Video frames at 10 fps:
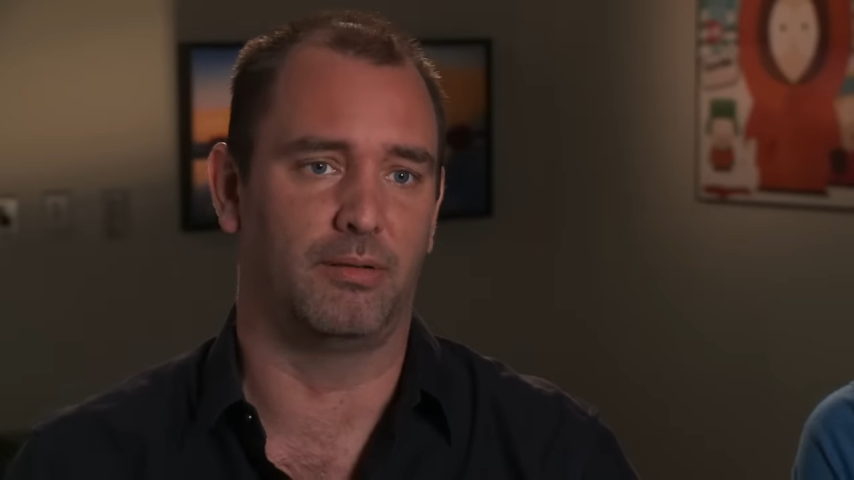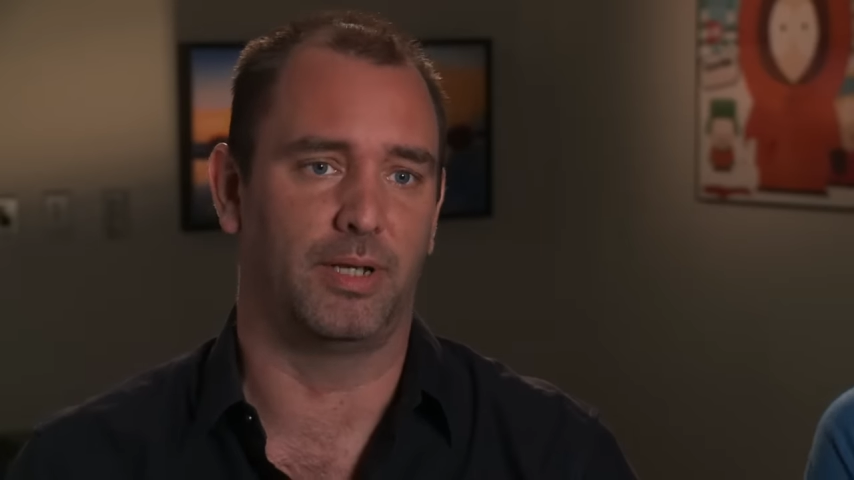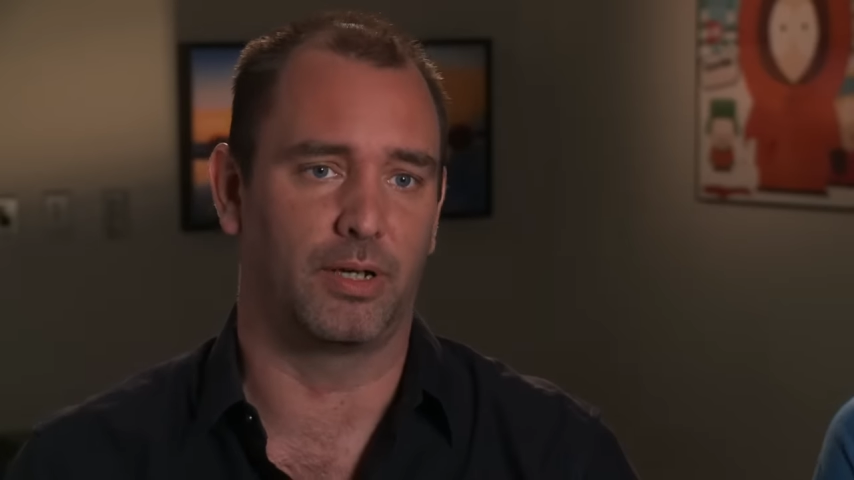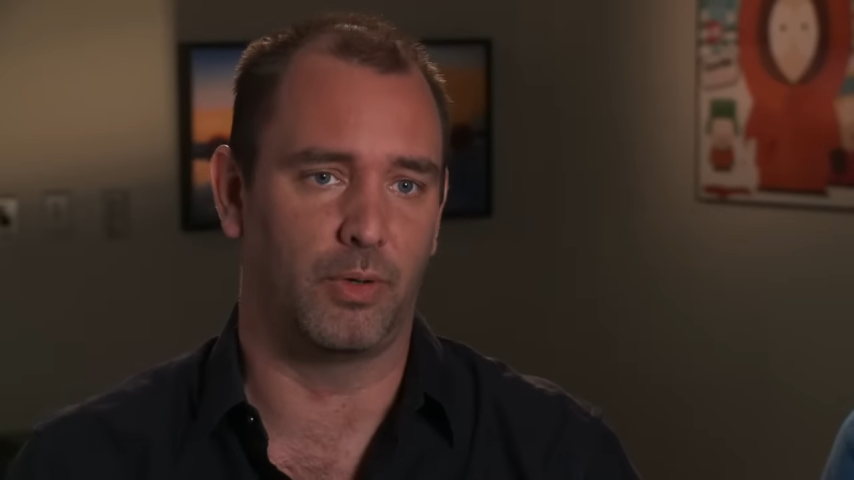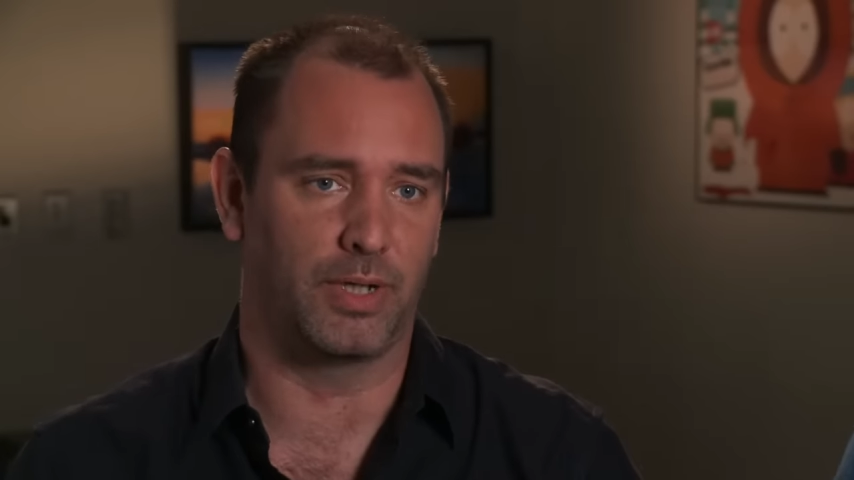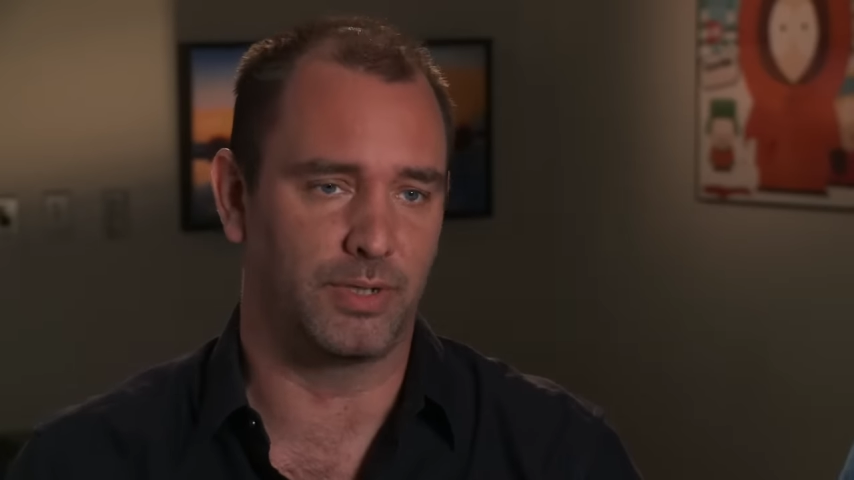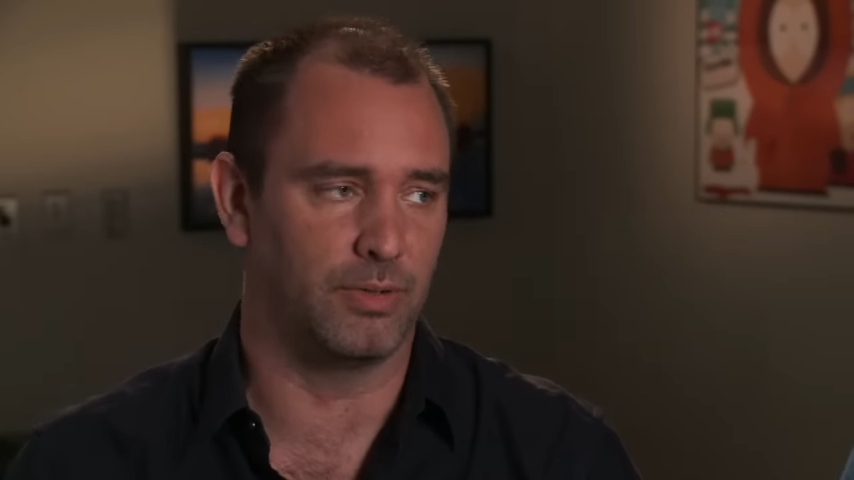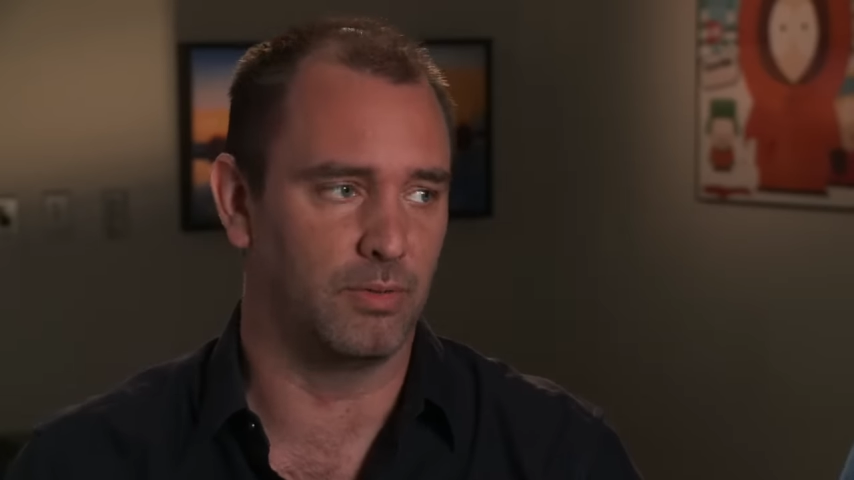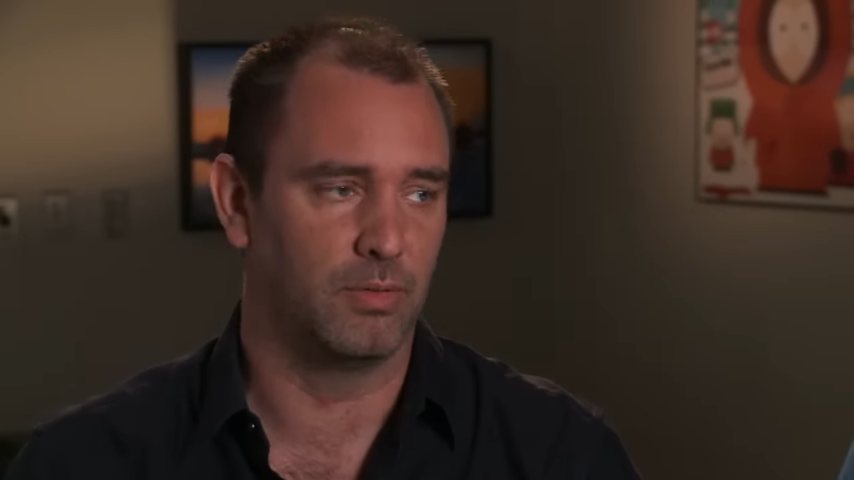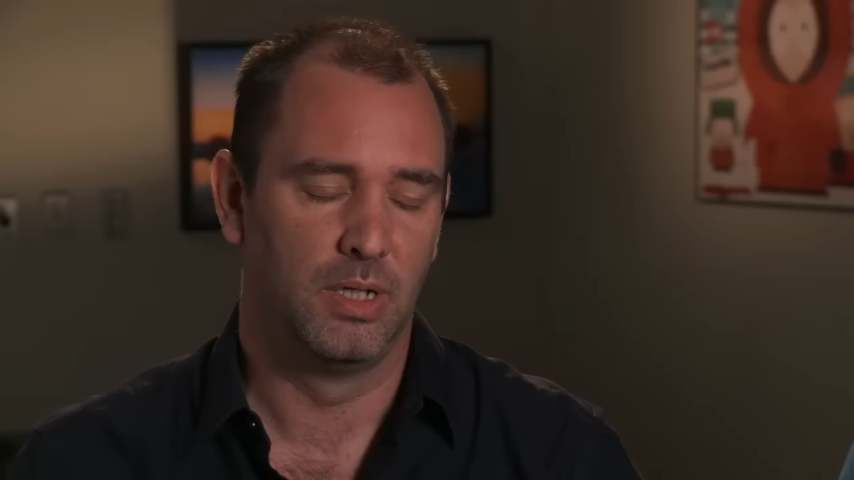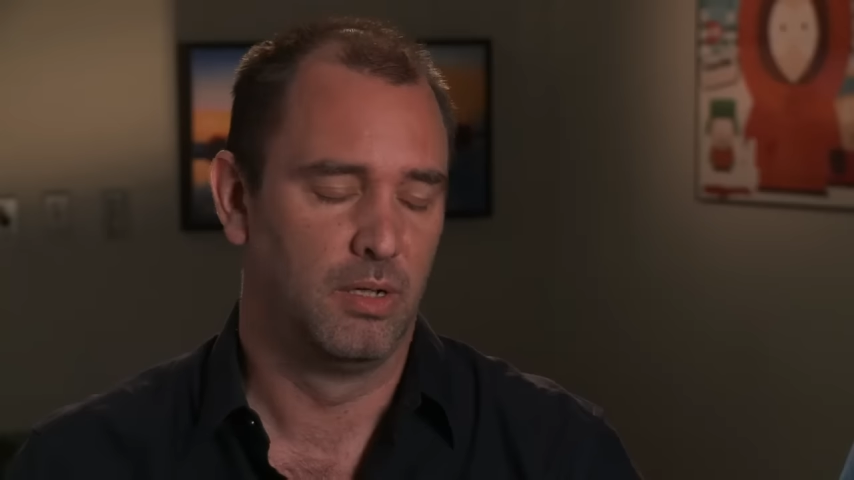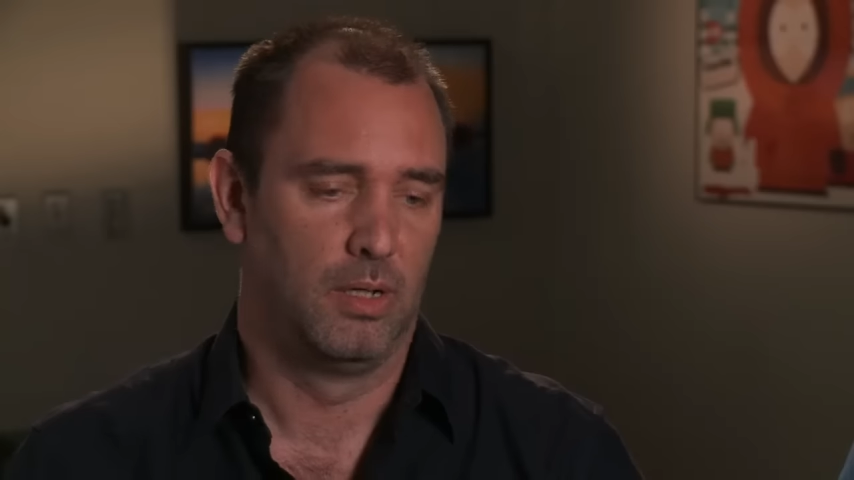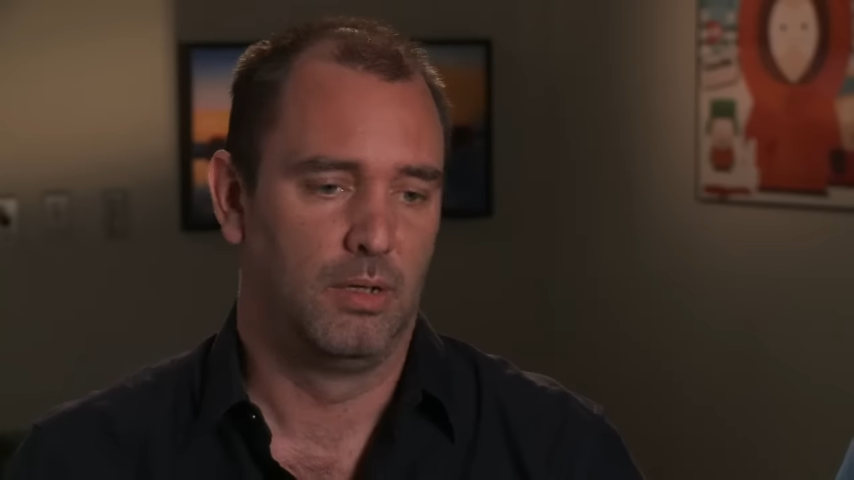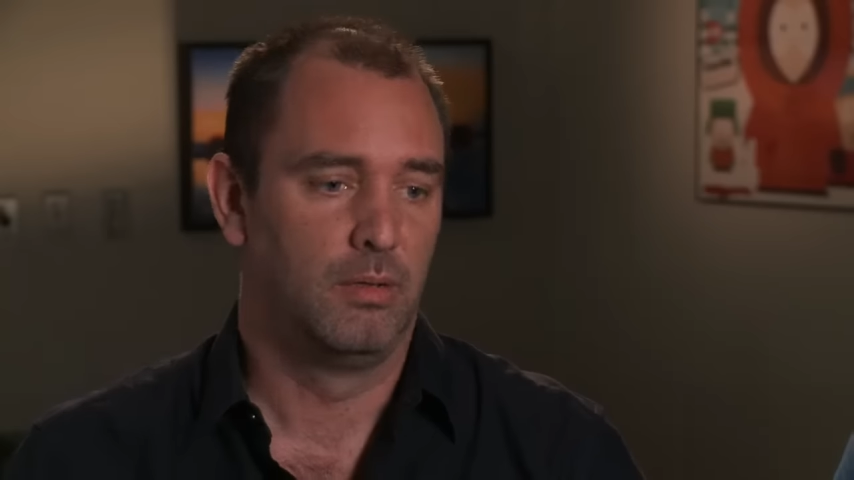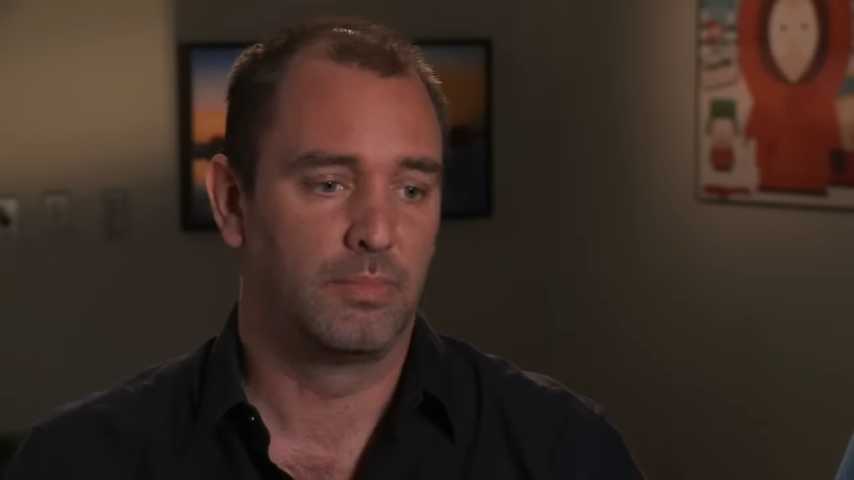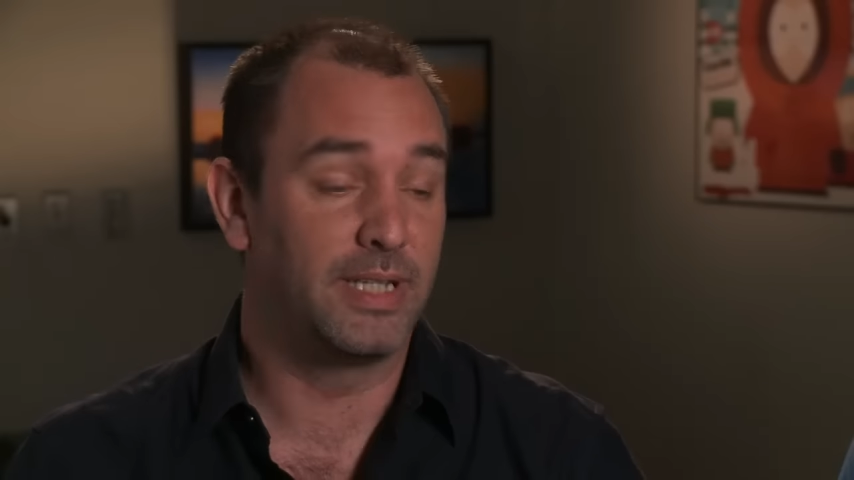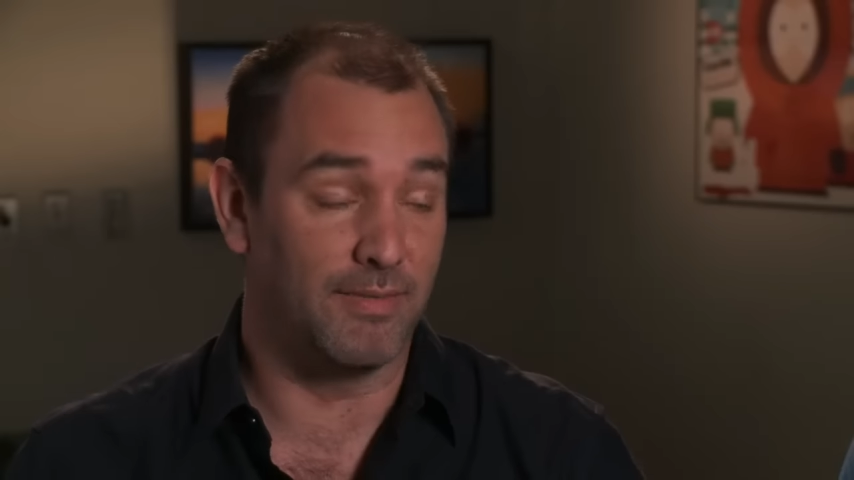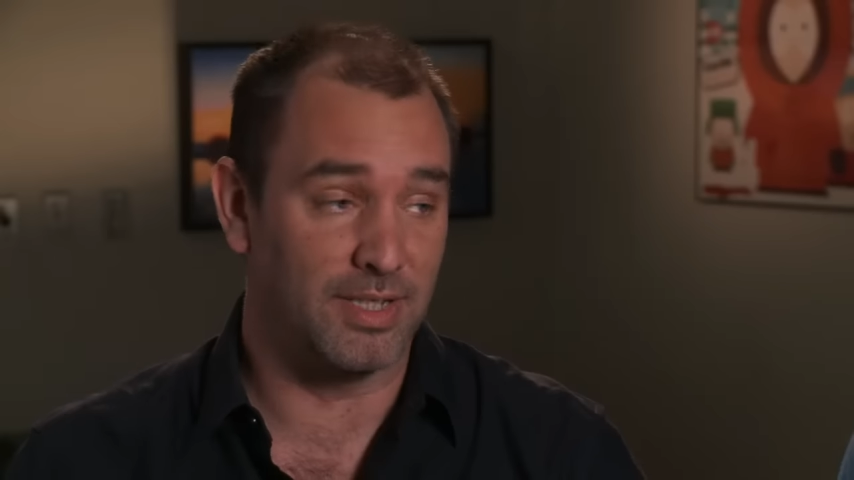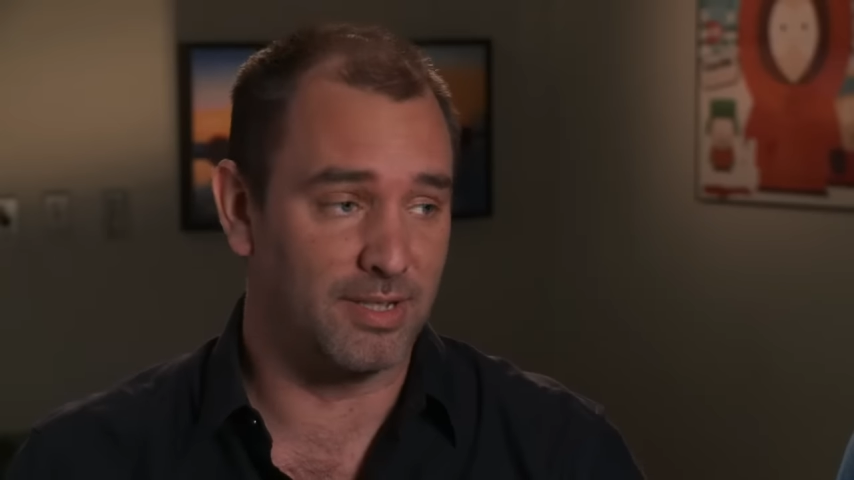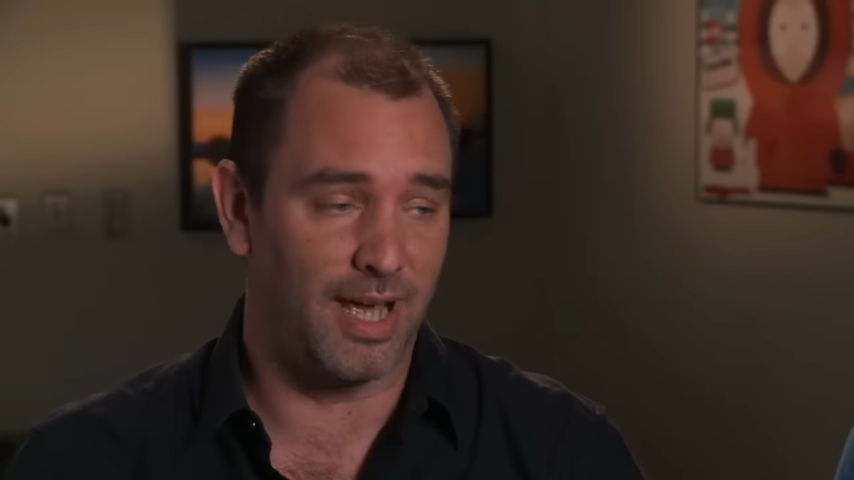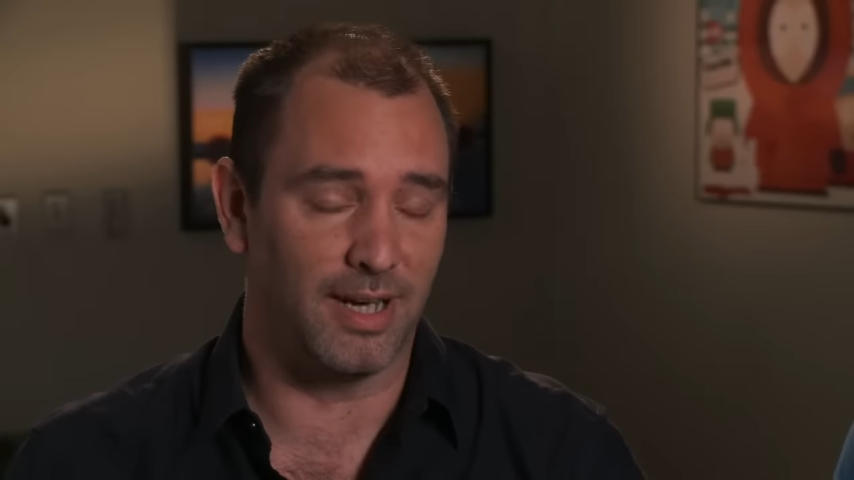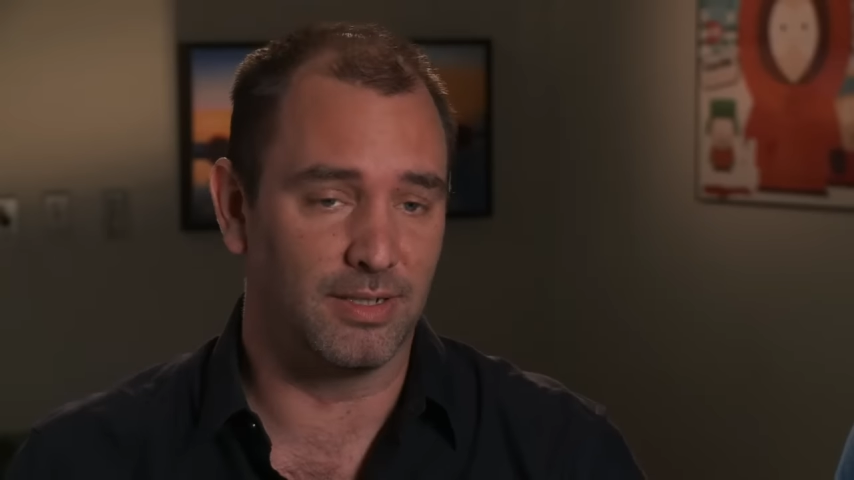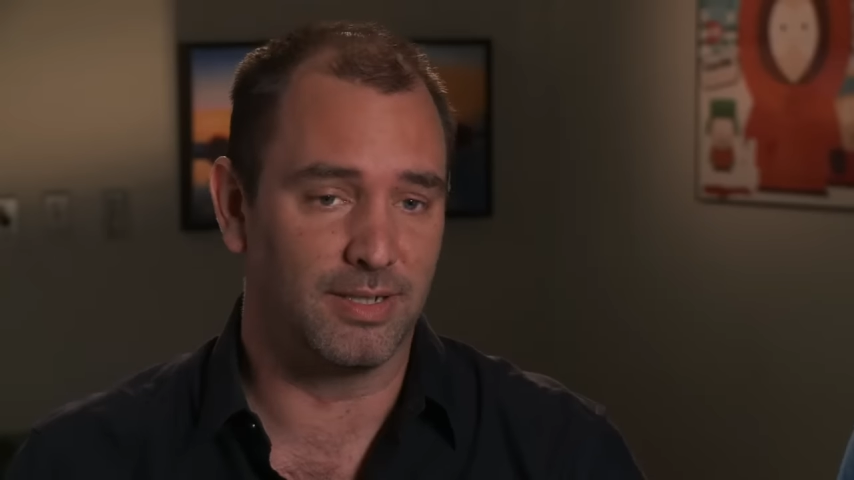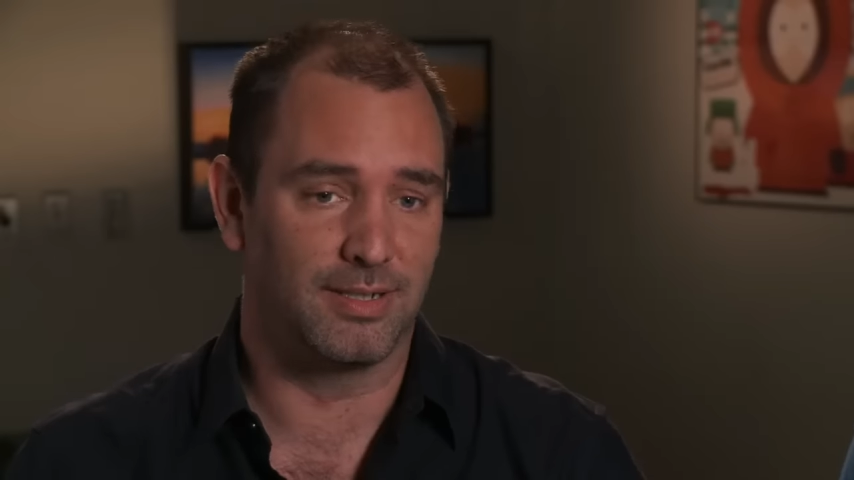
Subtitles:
They're going to give us things.